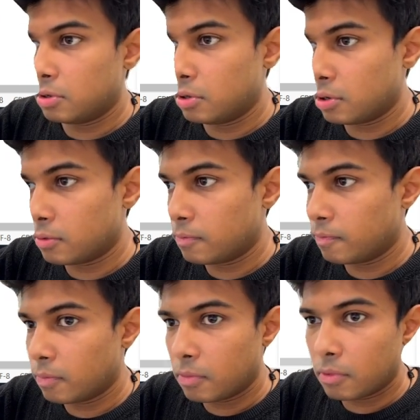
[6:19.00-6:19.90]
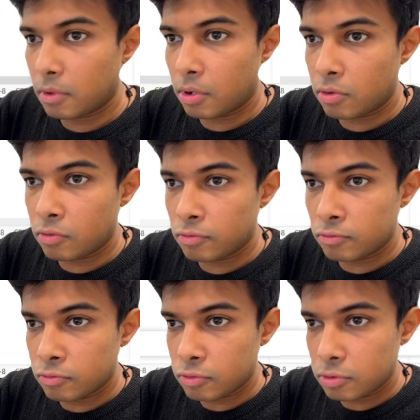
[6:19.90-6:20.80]
Yeah. Now
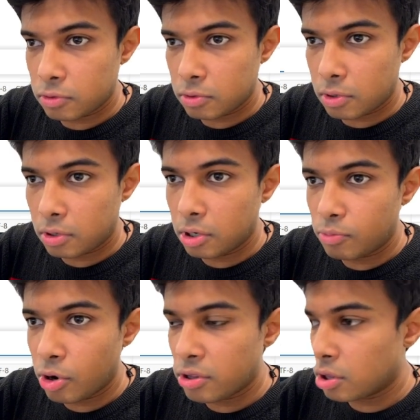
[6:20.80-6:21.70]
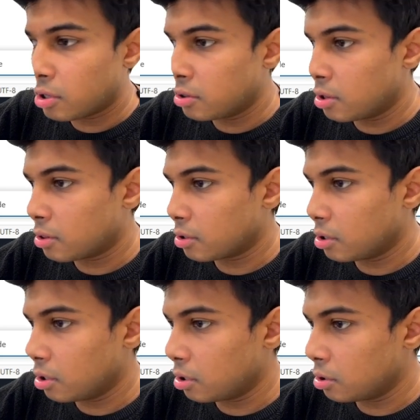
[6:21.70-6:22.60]
let's deploy the changes
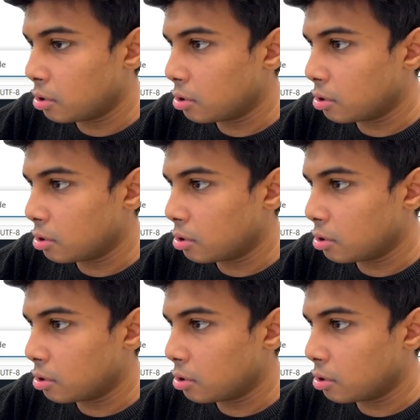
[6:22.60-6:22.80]
again.